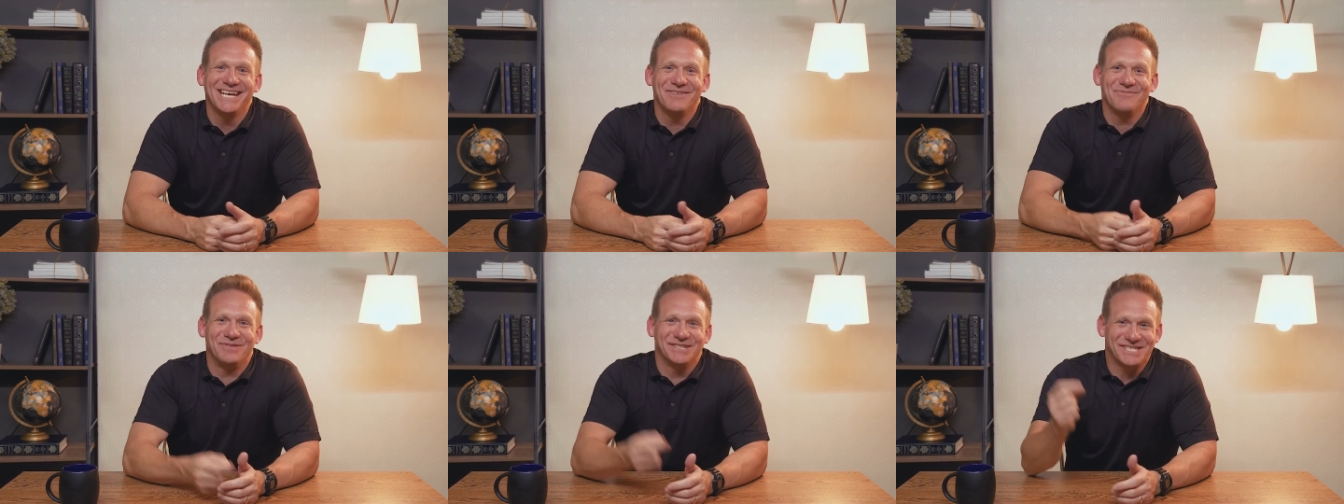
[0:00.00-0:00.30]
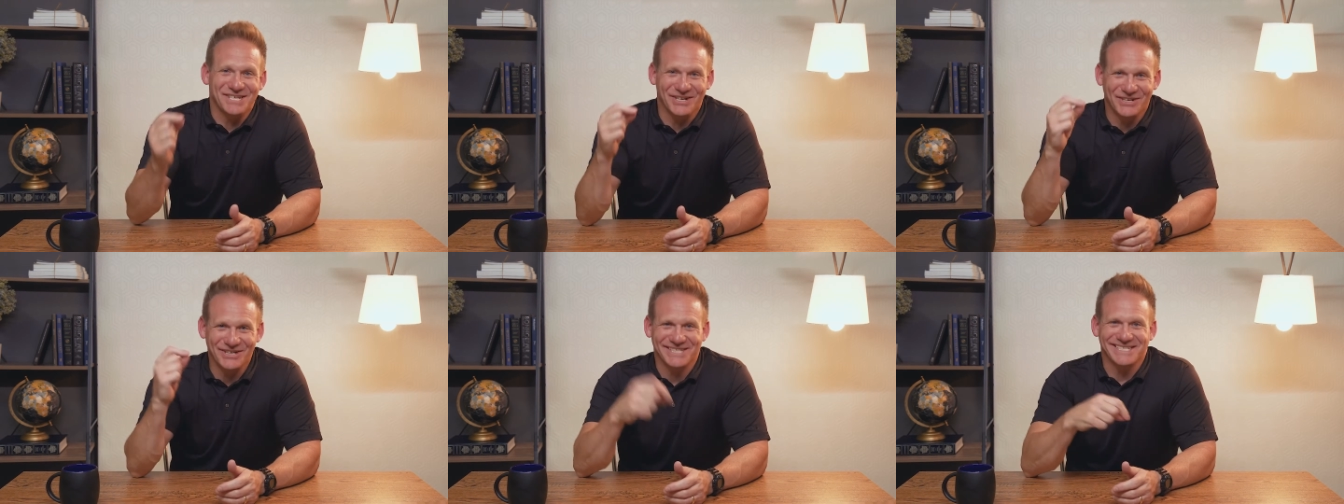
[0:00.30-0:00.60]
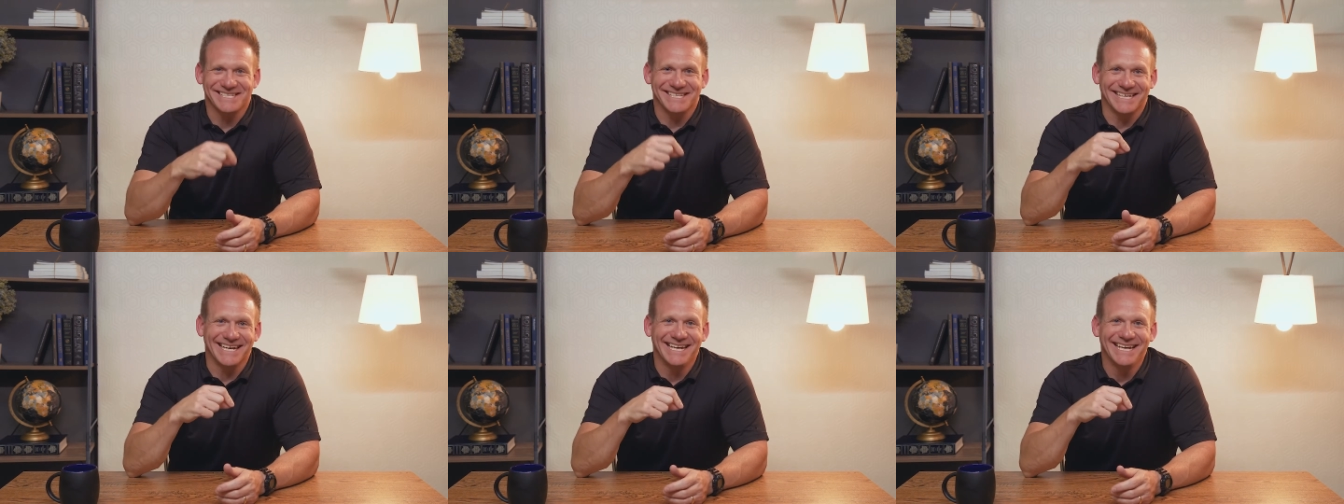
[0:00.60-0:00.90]
But
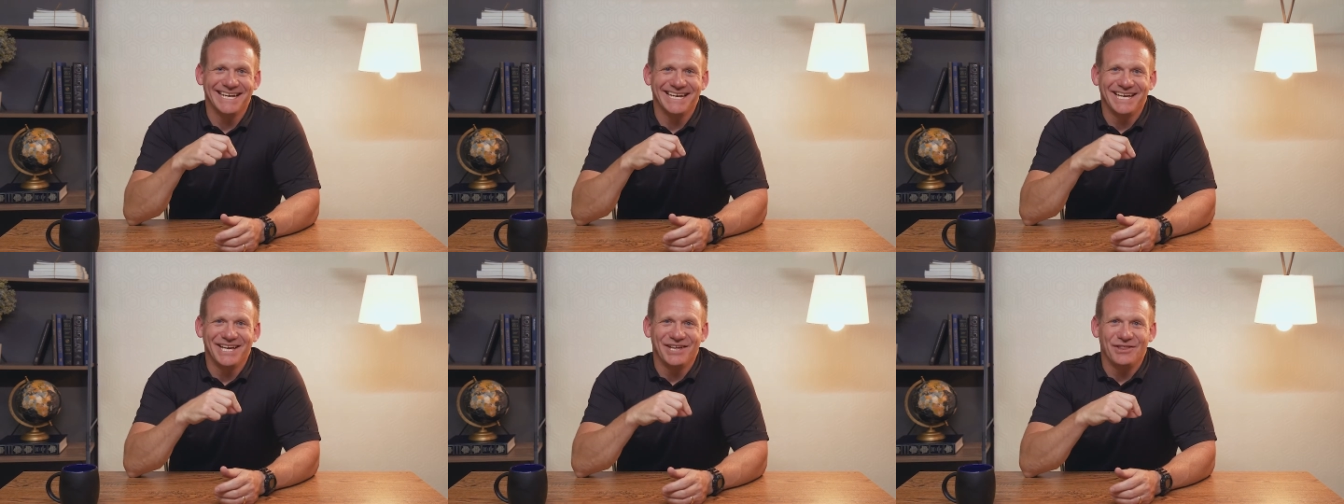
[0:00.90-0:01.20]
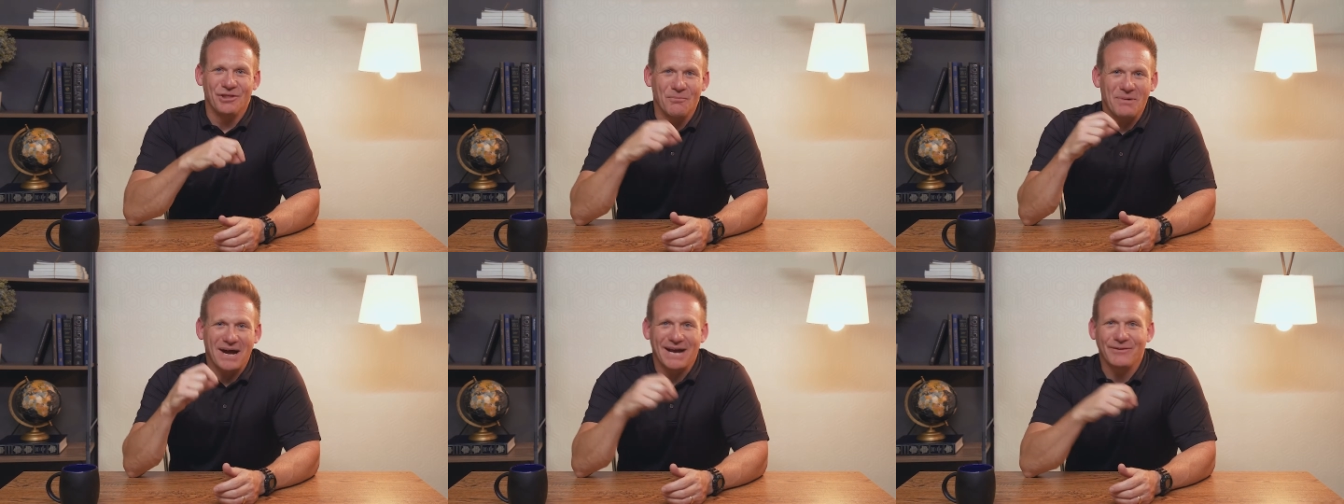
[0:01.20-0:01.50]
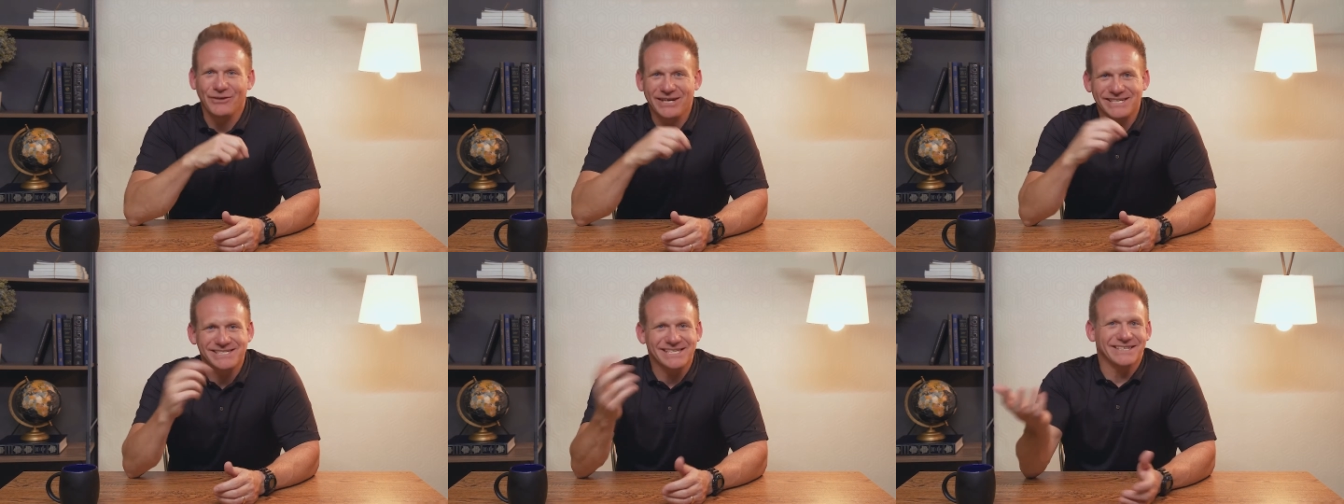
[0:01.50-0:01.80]
seriously, the
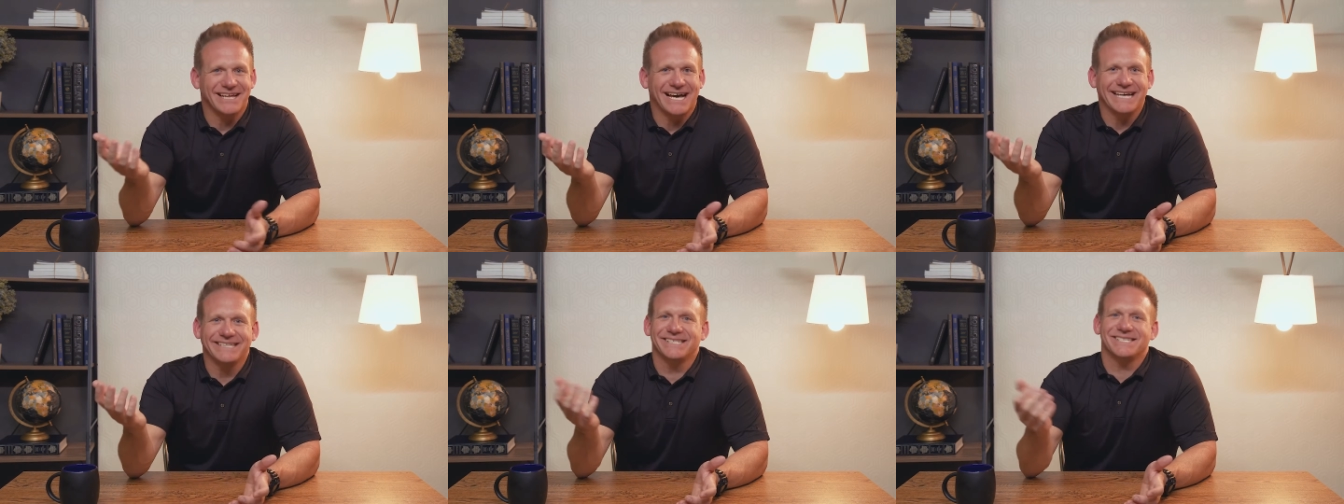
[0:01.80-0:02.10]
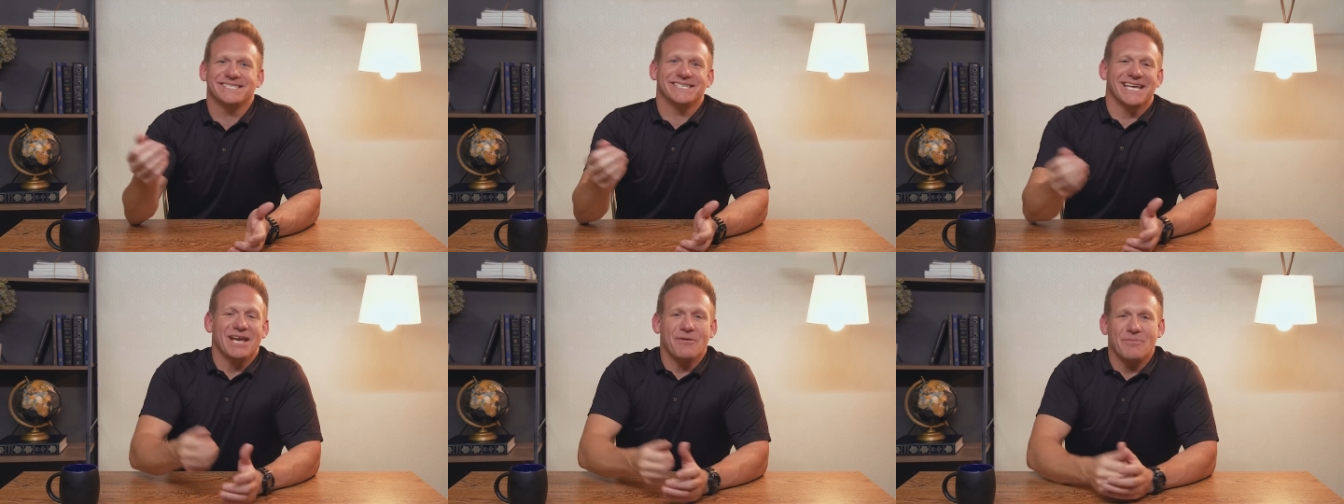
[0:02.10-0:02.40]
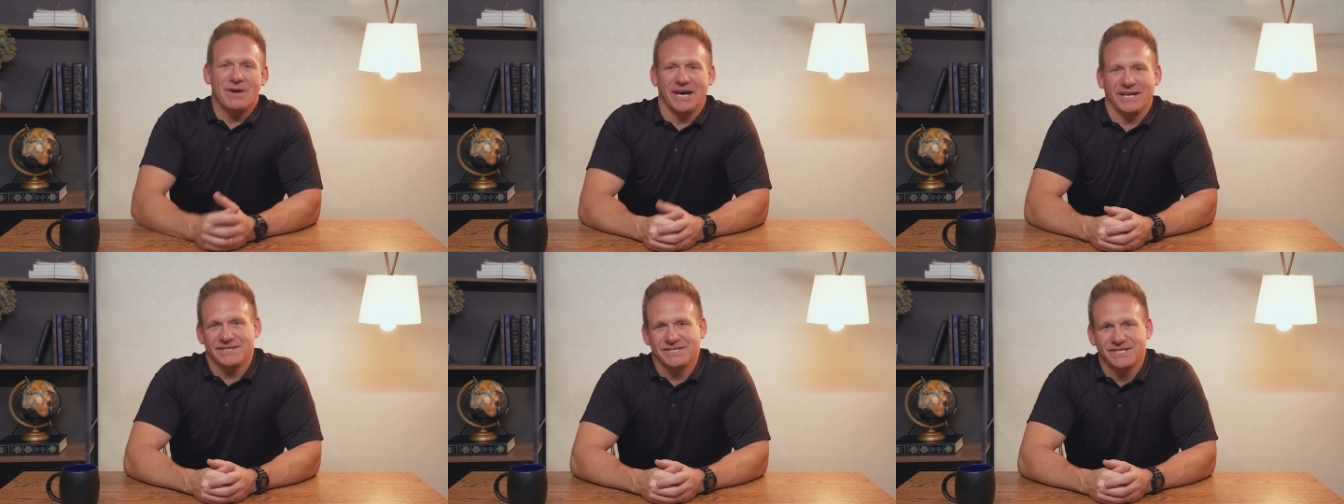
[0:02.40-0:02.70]
Bible has a lot to say
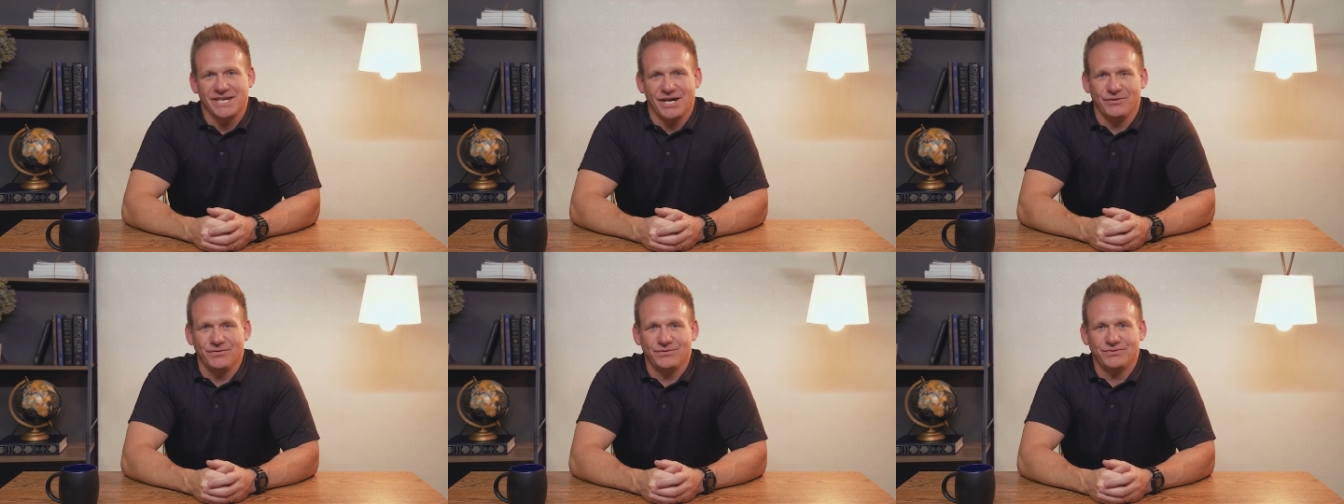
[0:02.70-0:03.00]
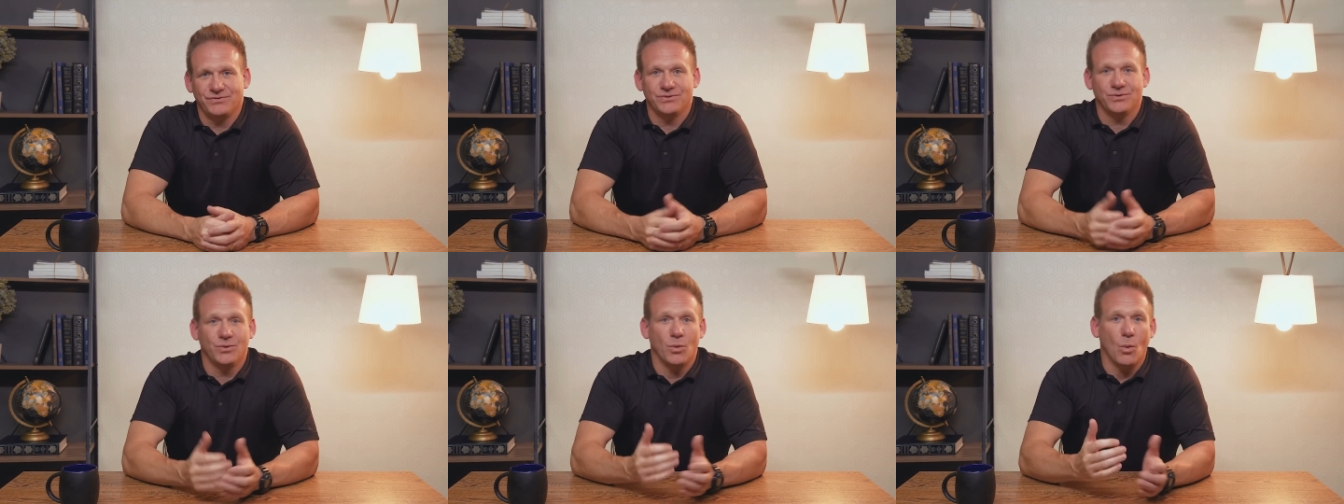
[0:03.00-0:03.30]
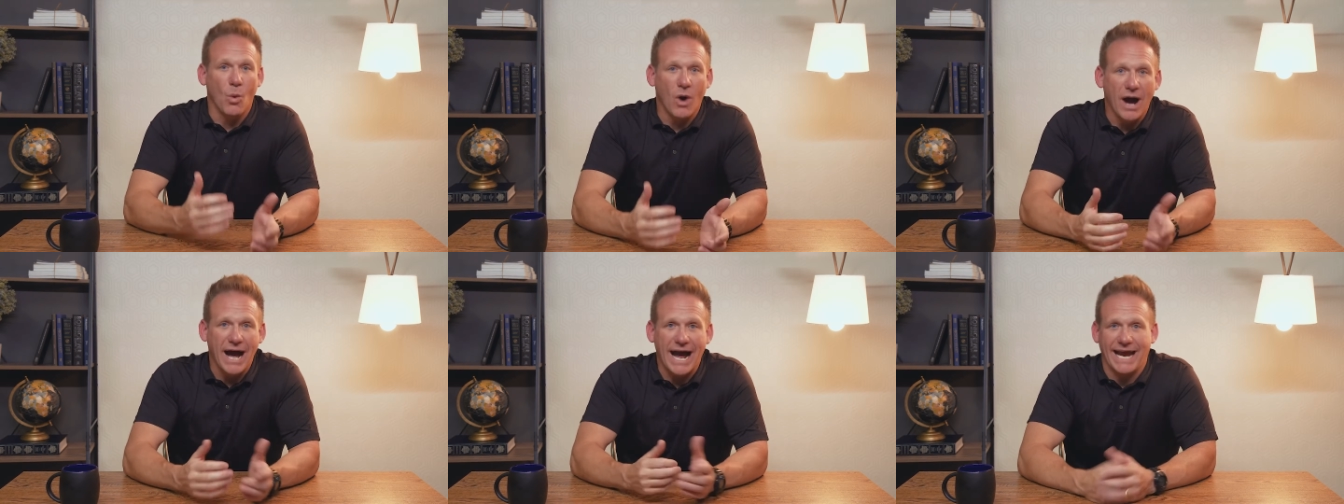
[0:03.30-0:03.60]
about itself.
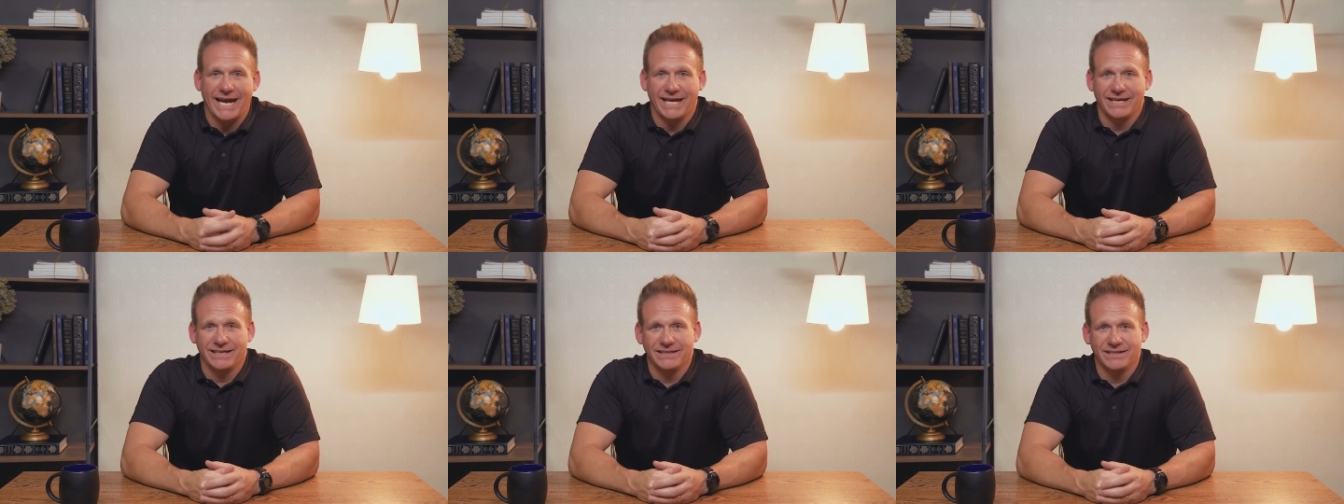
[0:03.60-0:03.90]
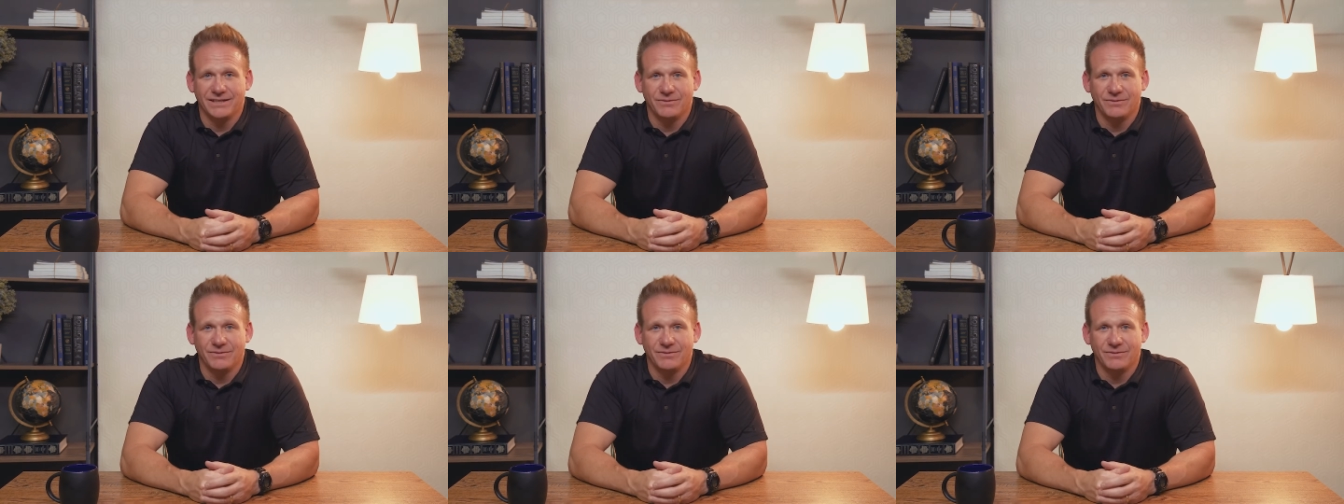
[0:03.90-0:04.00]
Why?